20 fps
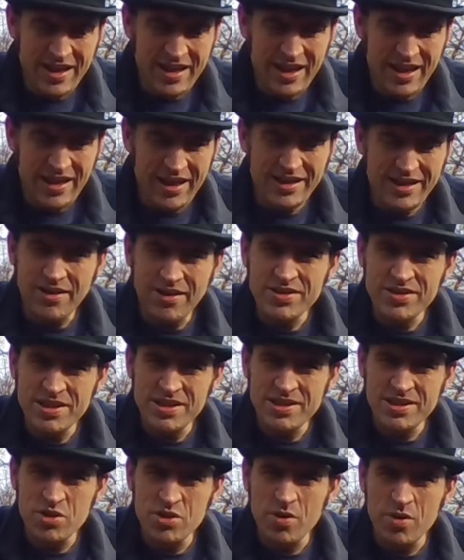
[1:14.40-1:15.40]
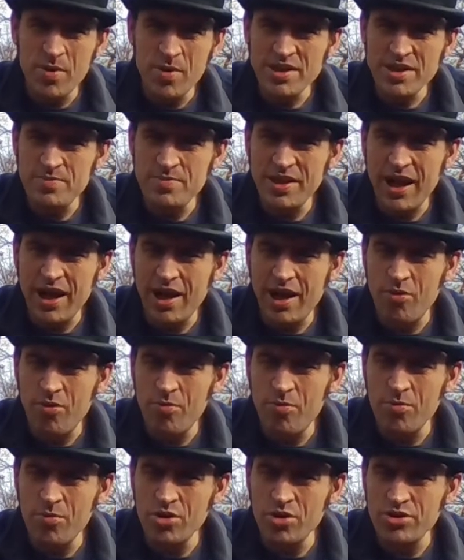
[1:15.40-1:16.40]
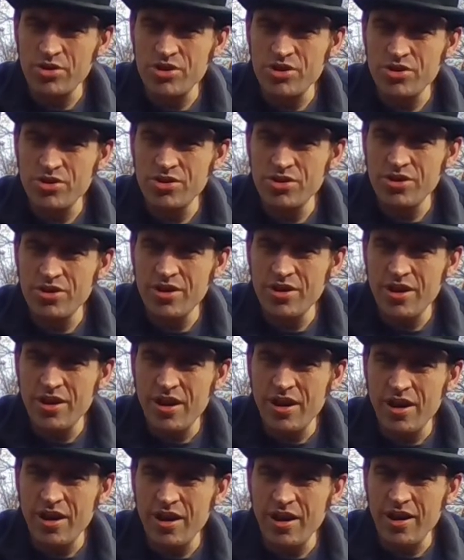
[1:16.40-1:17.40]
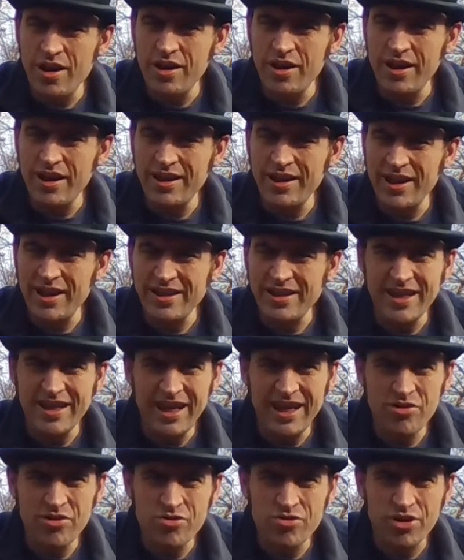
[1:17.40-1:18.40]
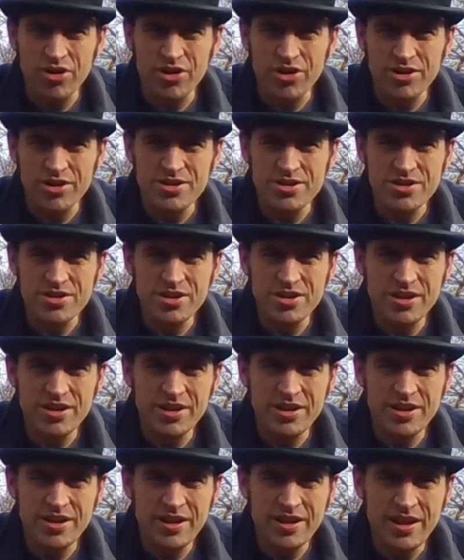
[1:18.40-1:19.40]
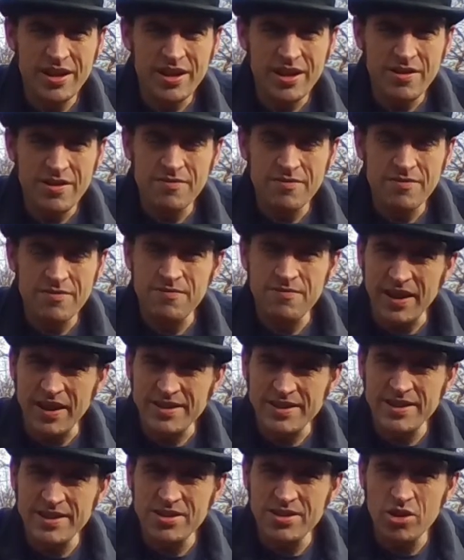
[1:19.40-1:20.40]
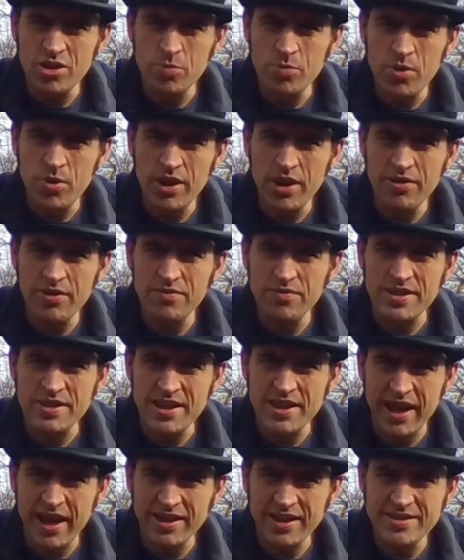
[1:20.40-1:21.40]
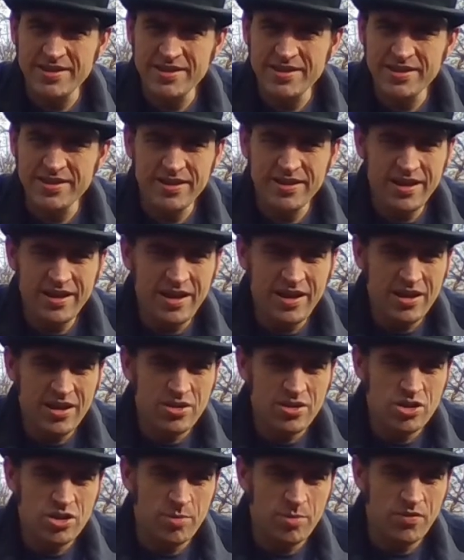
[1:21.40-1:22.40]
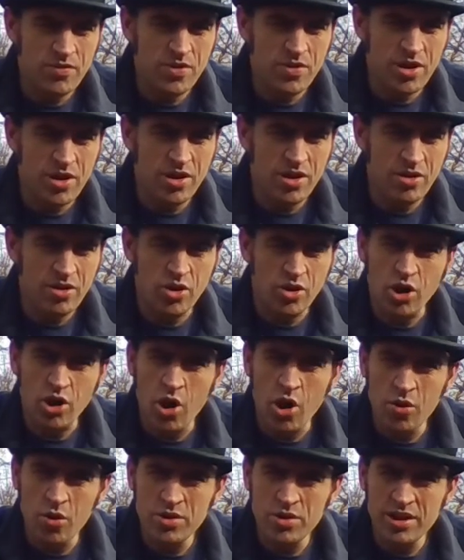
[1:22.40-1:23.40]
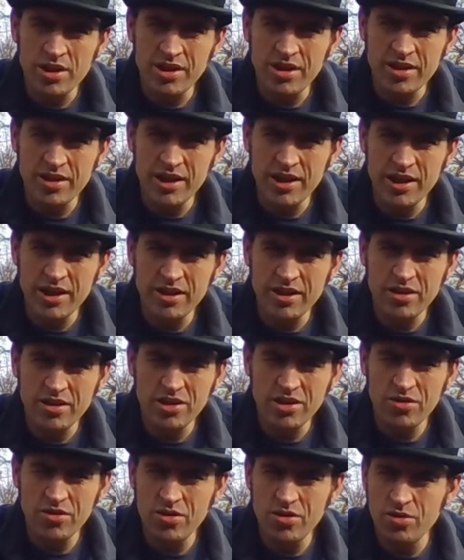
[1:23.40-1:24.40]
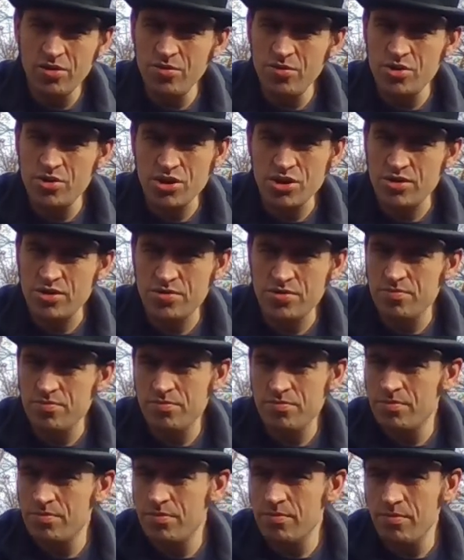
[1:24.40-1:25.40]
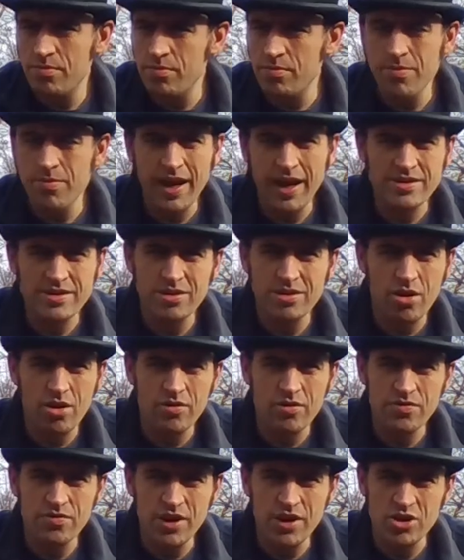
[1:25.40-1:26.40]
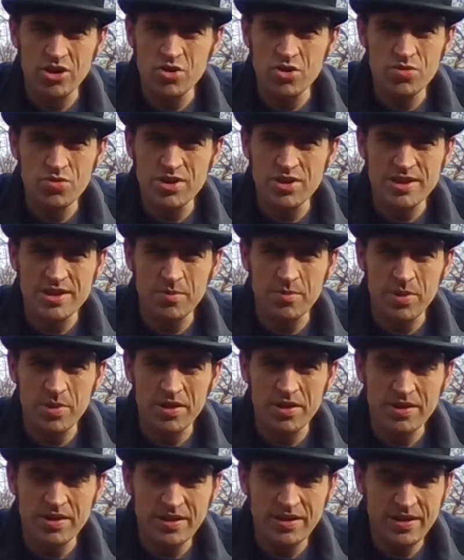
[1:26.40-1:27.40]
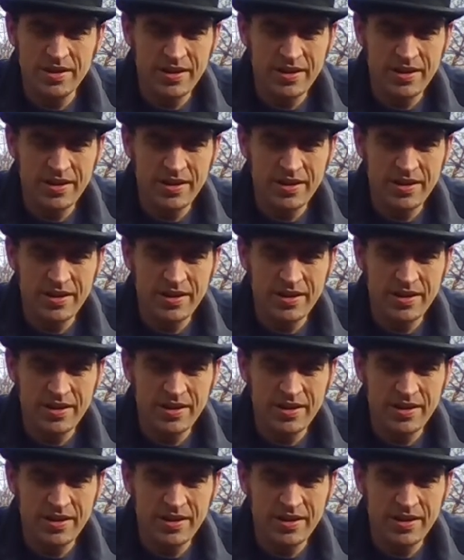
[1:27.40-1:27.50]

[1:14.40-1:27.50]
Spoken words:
It never ceases to amaze me how much like the intricate fixes that you put in for text, some of the code cleaning that you do just makes a lot of issues disappear.